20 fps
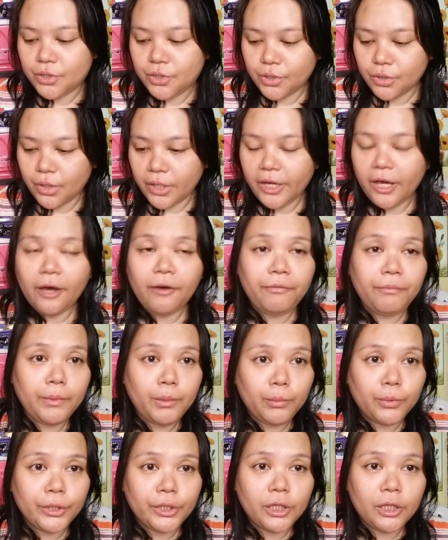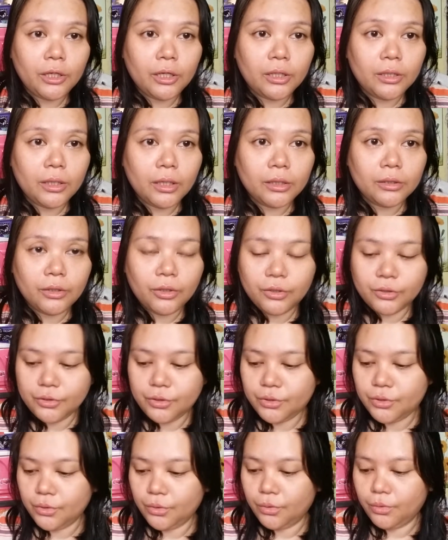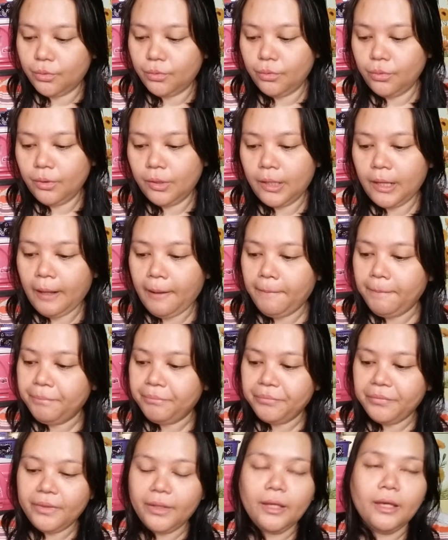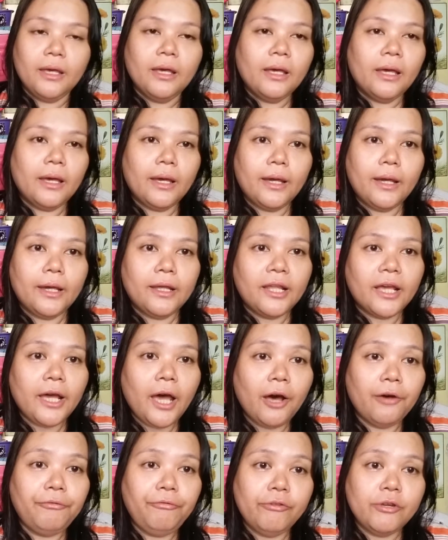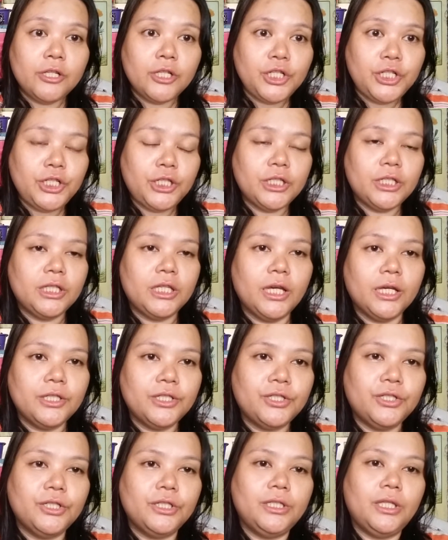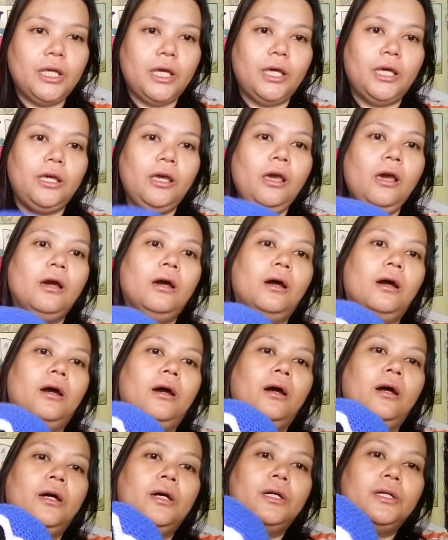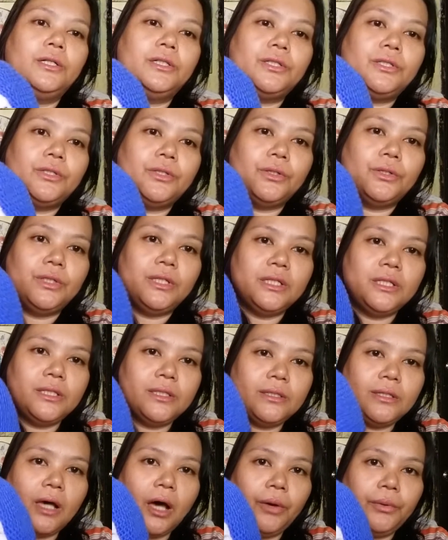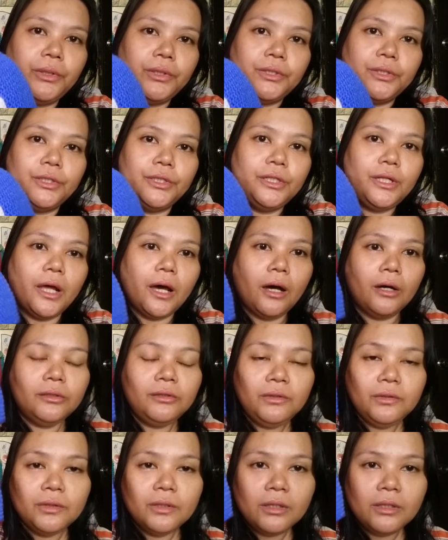So I have been working on that also, and I have finished it yesterday. So this is how it turned out.